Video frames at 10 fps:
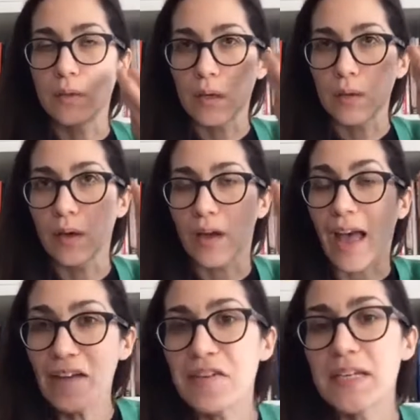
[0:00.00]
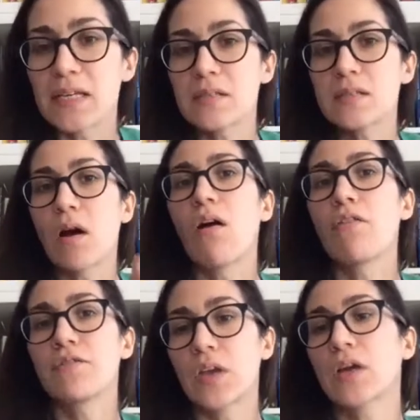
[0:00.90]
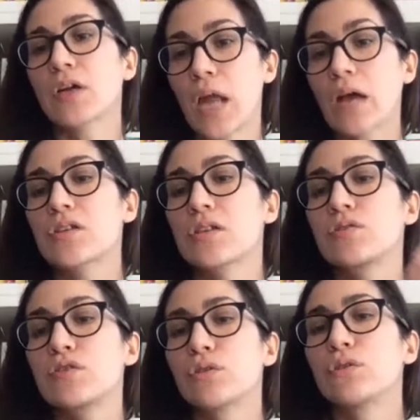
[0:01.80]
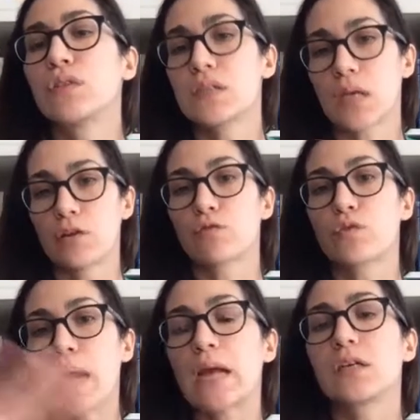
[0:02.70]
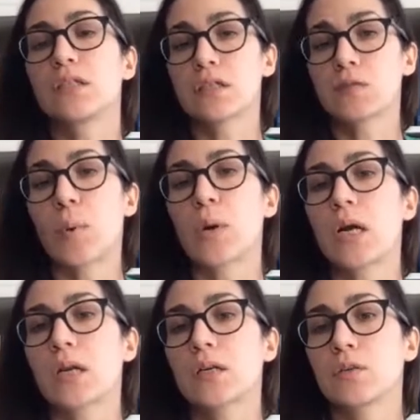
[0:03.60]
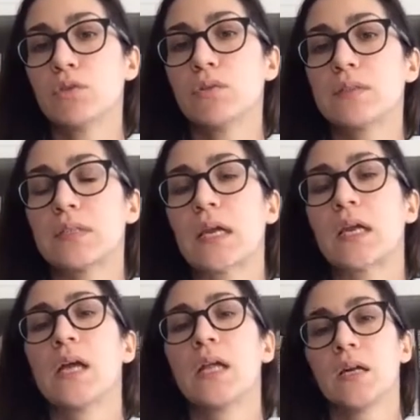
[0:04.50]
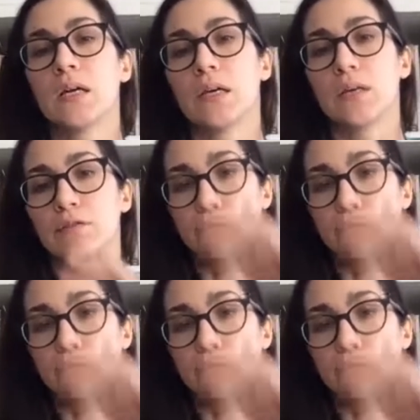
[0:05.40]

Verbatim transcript: a, a evidence of their connection to this kind of greater diasporic community uh,